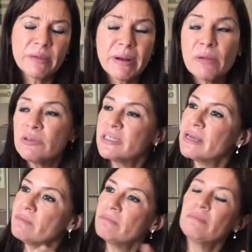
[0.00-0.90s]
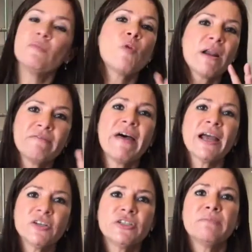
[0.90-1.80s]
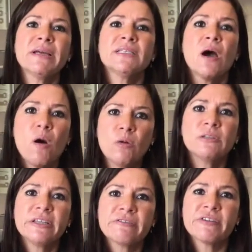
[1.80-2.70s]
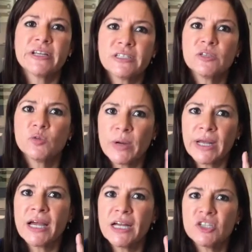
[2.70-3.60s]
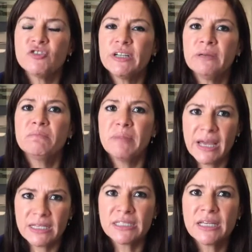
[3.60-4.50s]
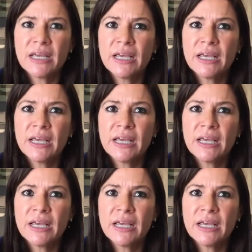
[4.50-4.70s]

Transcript: But I would say one factor that makes a whole difference is when a country invests